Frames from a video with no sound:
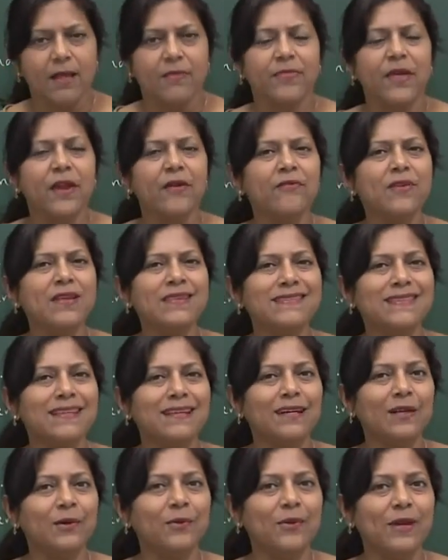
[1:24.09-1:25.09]
There is
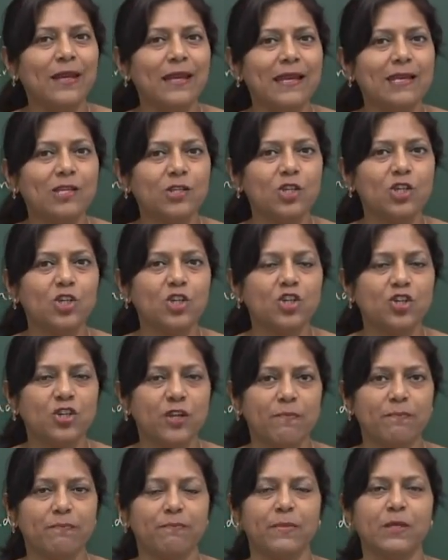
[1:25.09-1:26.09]
a
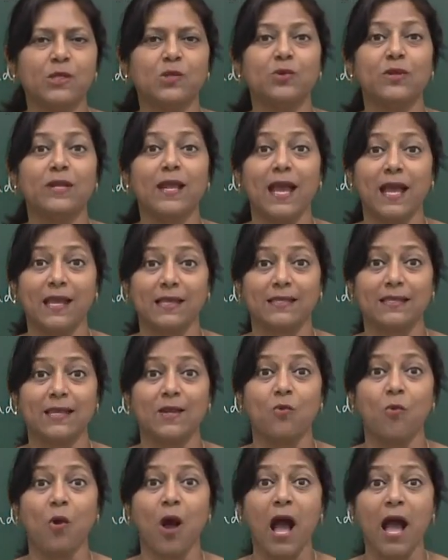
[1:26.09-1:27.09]
relationship between x
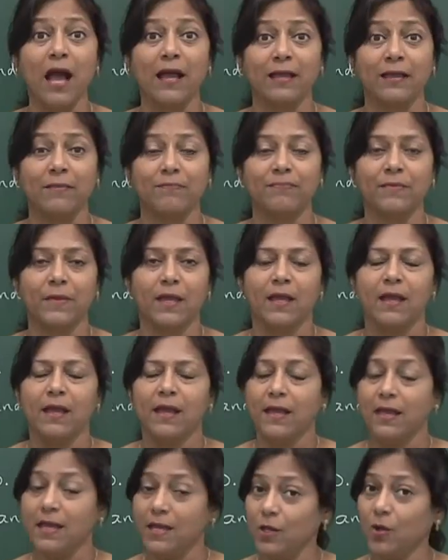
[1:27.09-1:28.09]
and y,
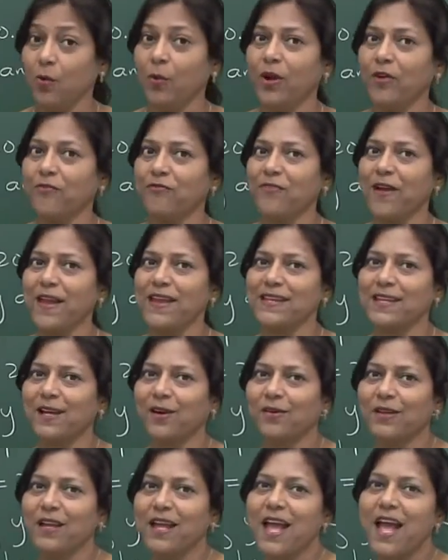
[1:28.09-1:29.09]
and you want to find
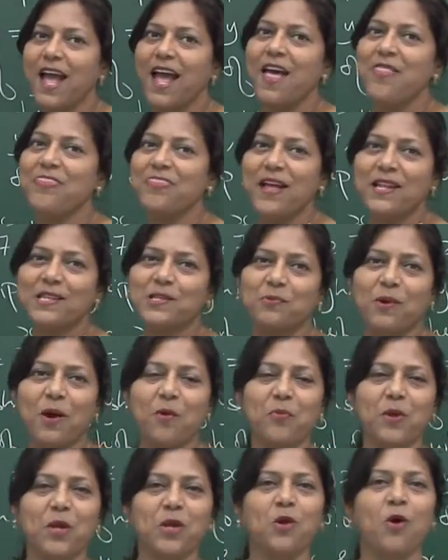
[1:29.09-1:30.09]
out. And that's
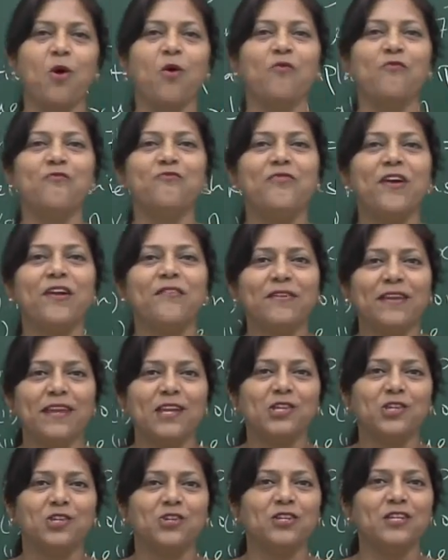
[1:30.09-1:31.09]
what we call
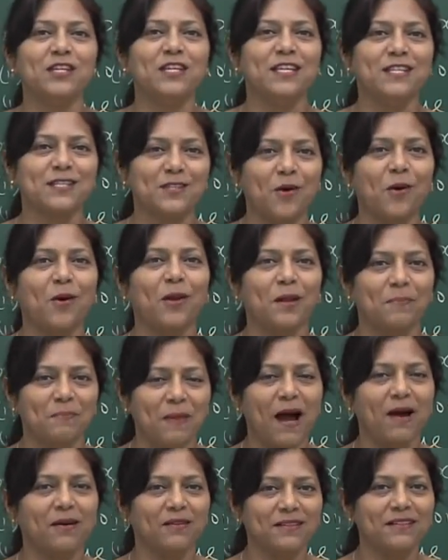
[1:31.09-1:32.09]
variation is all
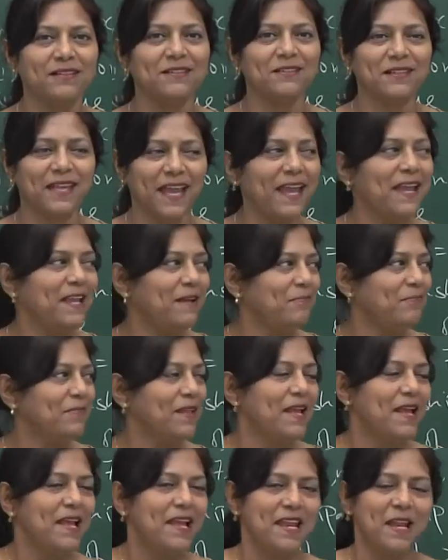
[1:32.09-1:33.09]
about, okay?
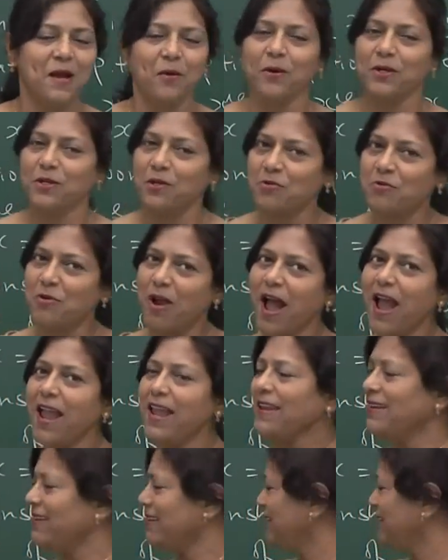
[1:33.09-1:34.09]
Now, what do you write?